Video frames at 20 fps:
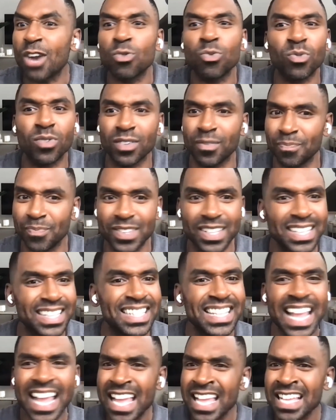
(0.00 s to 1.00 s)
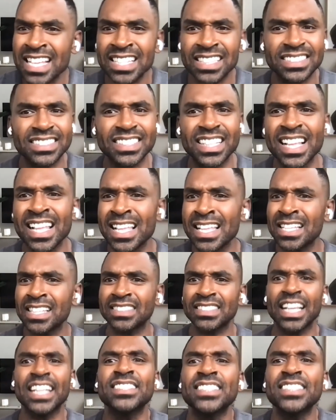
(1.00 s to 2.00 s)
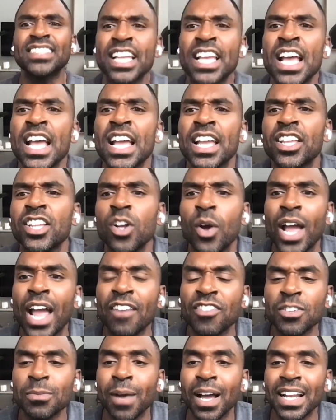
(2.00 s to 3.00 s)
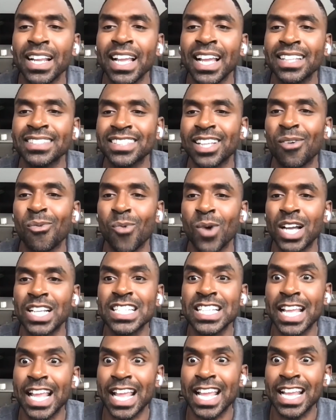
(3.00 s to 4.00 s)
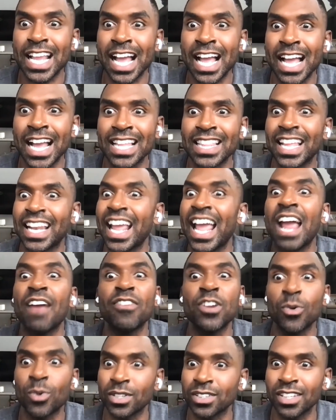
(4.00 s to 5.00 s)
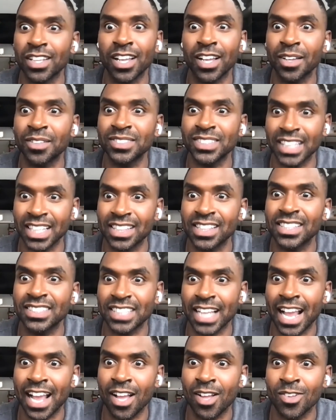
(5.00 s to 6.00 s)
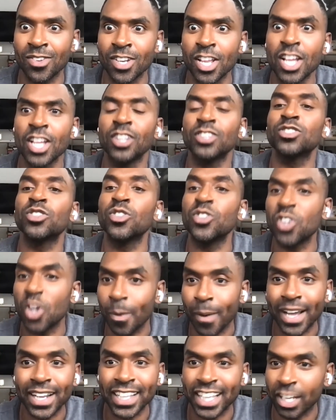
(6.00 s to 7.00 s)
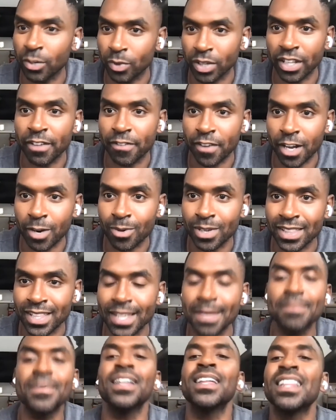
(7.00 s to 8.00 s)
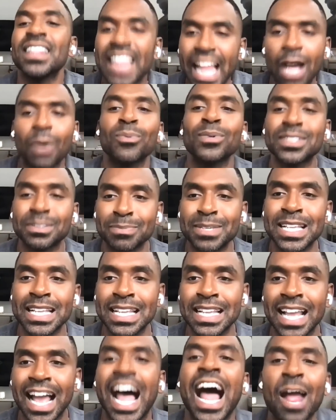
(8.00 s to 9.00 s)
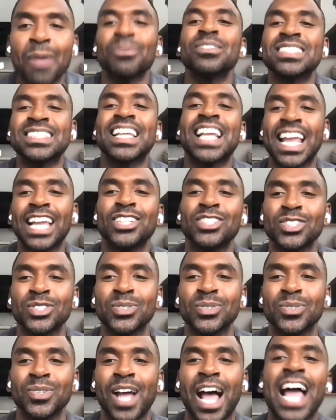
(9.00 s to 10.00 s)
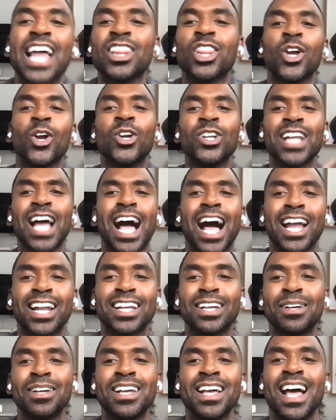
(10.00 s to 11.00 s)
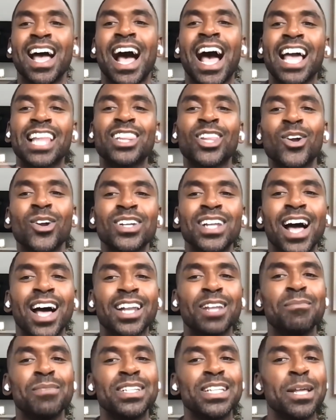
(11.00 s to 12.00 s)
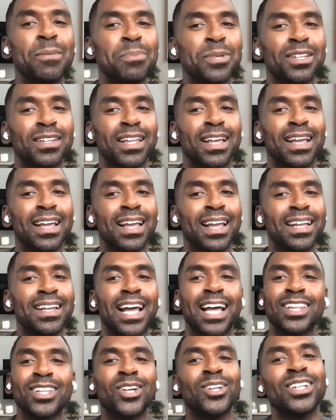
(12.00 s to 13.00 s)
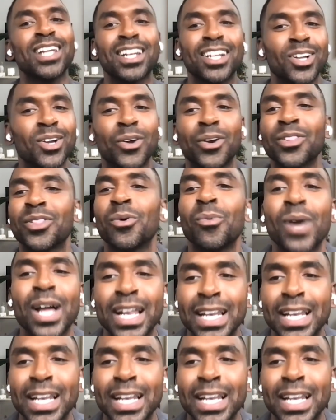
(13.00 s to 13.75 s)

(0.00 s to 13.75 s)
Yes. It's like, everybody has that one gay guy that everyone loves in the town. So nobody can really fuck with him. That was me. I was the gay dude. I learned how to manipulate. I learned how to go to the